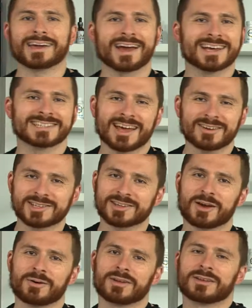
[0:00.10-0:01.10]
guys, how's it
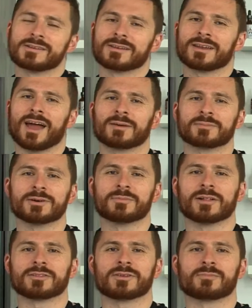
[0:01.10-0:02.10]
going? I'm Gil
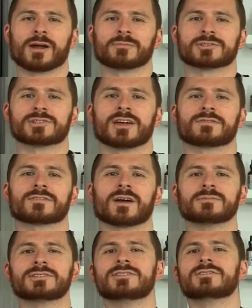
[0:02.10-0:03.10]
Butler, the Primal Chef,
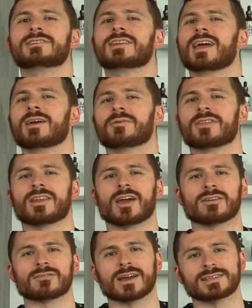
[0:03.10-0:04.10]
coming to you today with
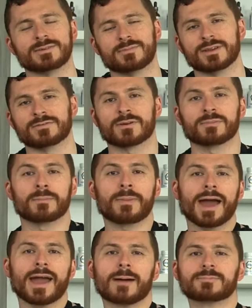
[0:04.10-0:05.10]
another recipe from the
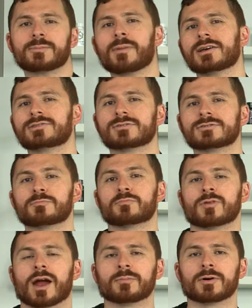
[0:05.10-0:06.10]
biOptimizer's
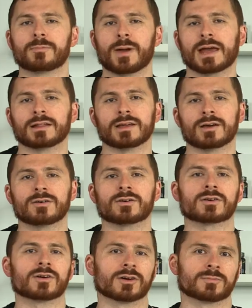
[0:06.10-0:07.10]
Primal Paleo
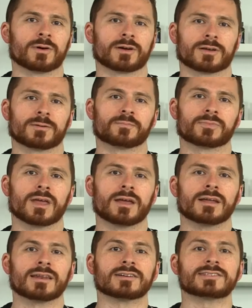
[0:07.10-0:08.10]
cookbook.
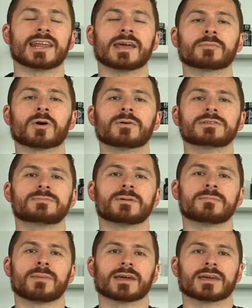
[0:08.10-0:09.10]
Now today I'm going to
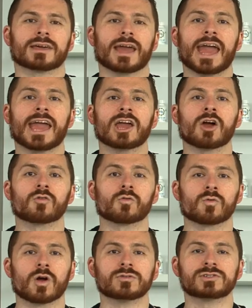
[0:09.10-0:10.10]
be making a
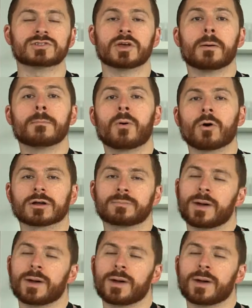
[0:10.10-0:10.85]
roast pork